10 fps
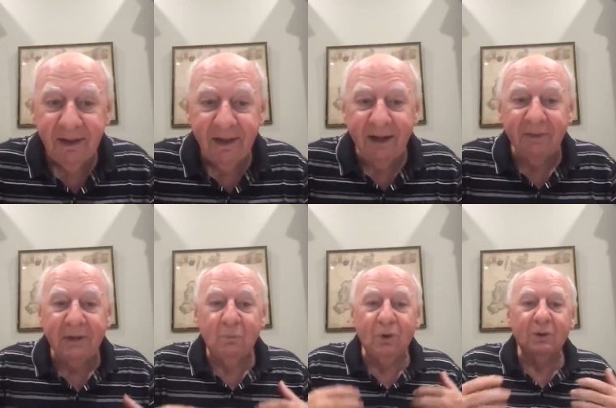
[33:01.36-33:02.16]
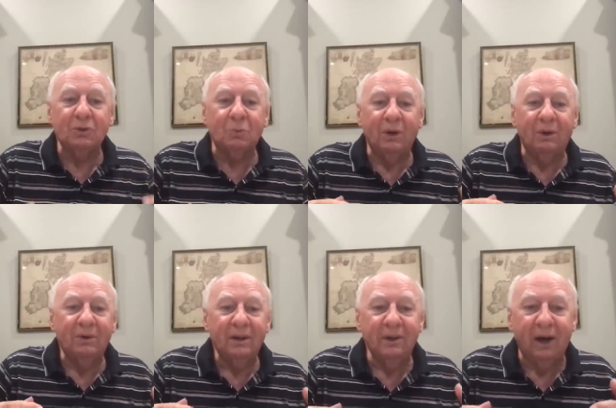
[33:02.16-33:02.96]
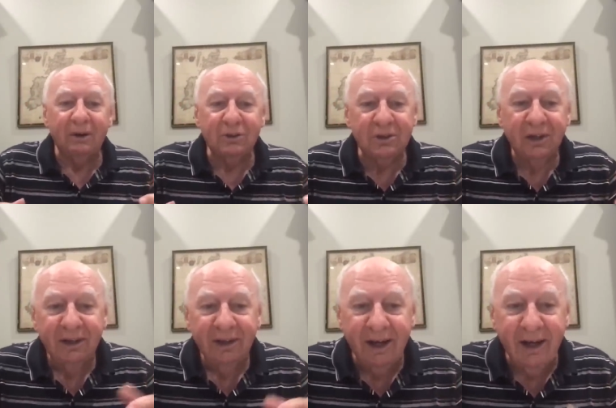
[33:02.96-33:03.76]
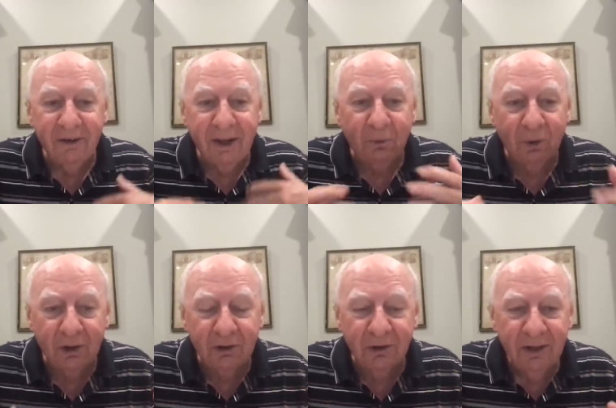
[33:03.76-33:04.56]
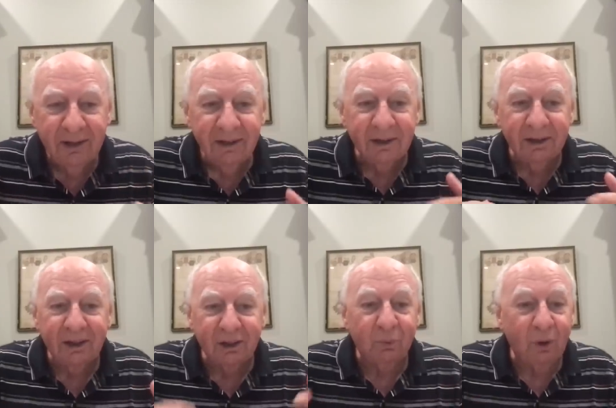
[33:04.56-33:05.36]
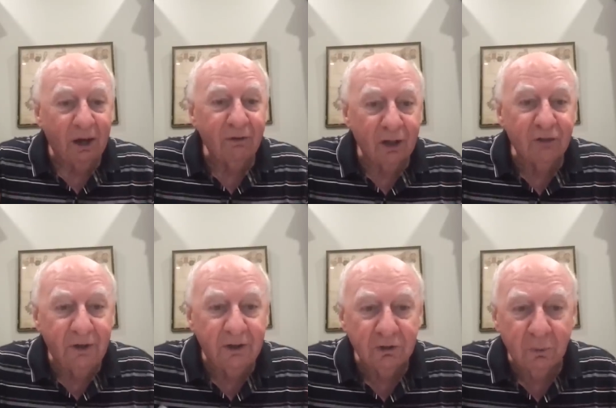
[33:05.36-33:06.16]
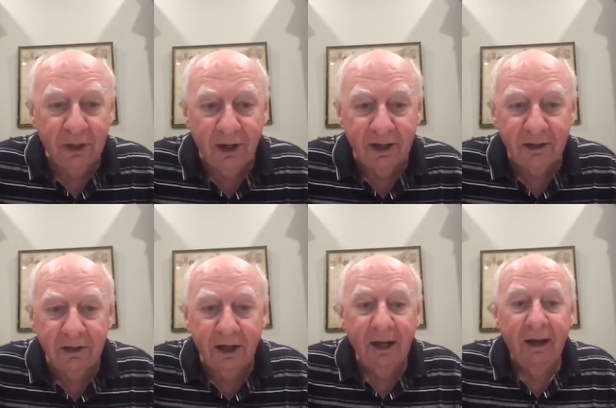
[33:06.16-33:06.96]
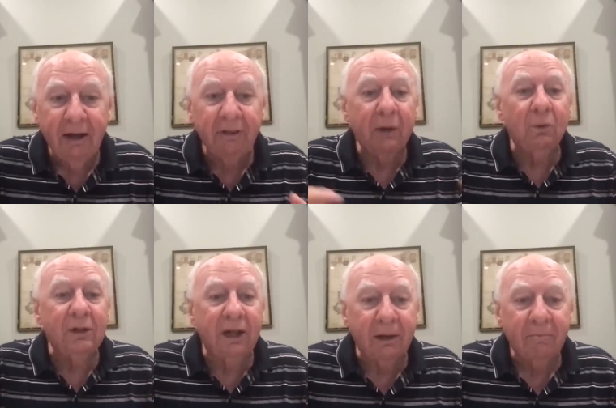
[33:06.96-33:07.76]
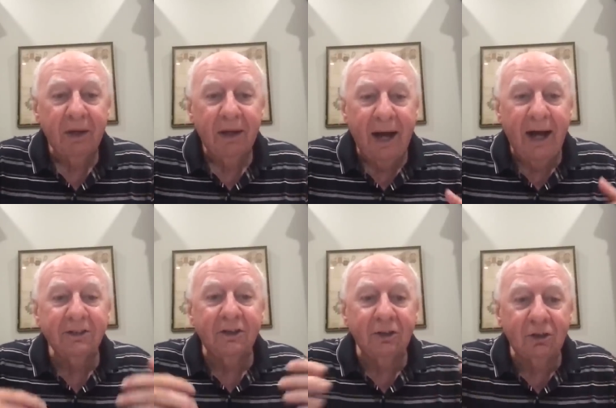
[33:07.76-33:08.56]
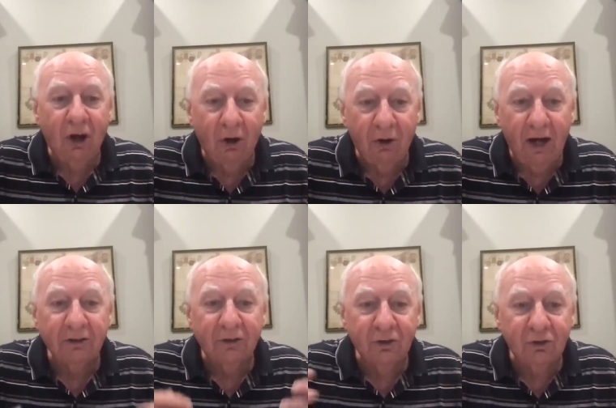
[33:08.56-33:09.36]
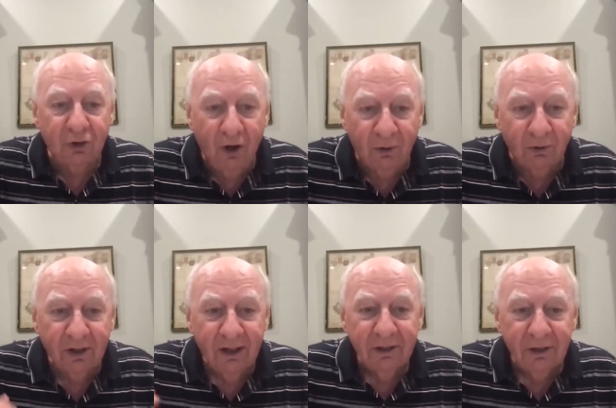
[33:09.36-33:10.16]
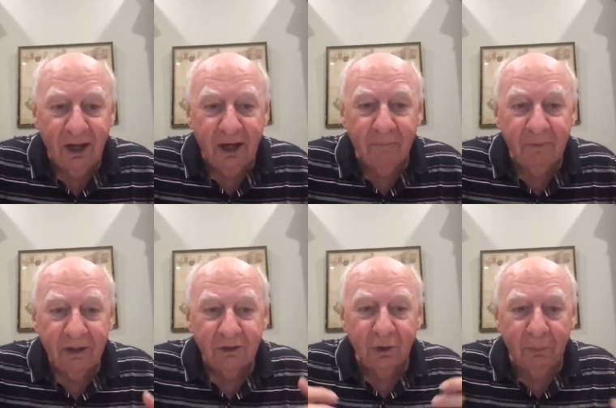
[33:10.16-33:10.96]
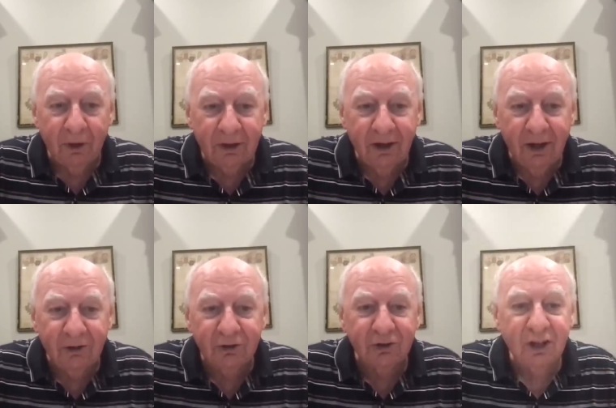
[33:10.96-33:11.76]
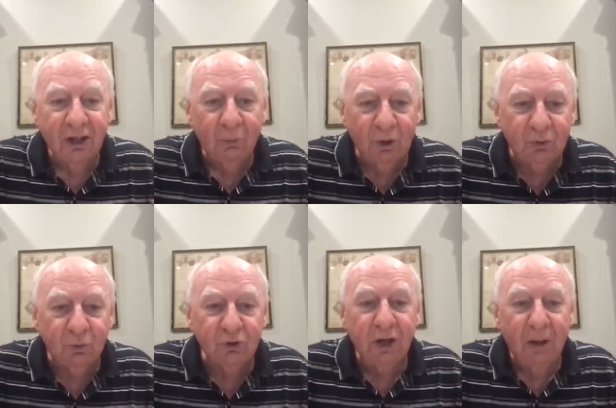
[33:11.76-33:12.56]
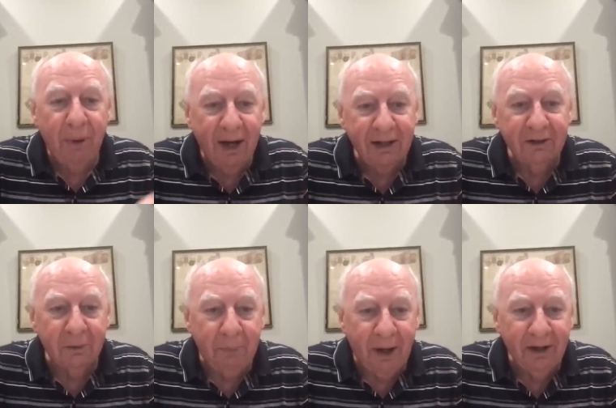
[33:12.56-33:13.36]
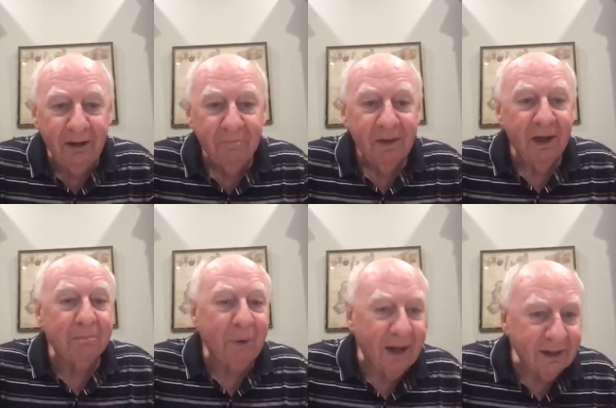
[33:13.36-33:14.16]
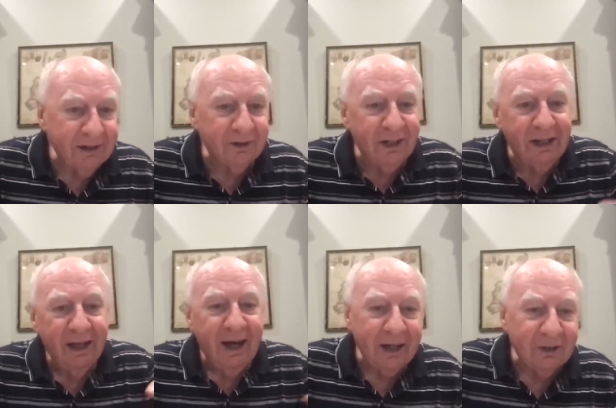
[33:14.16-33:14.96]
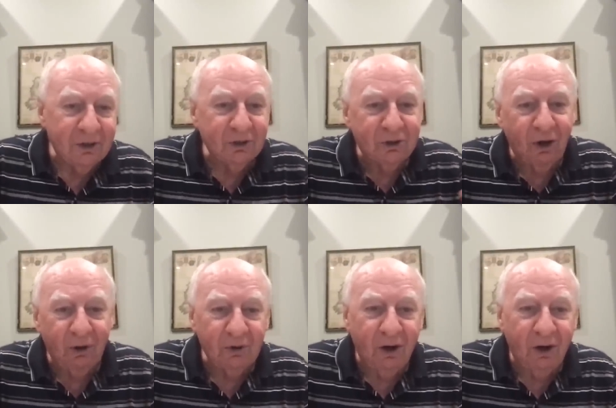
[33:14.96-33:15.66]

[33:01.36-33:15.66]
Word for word: and they weren't as well nourished uh, and they weren't uh, as, uh, as fit as we are today. And they would get uncontrol, uncontrolled um, tuberculosis, which was partly the bug and partly the uncontrolled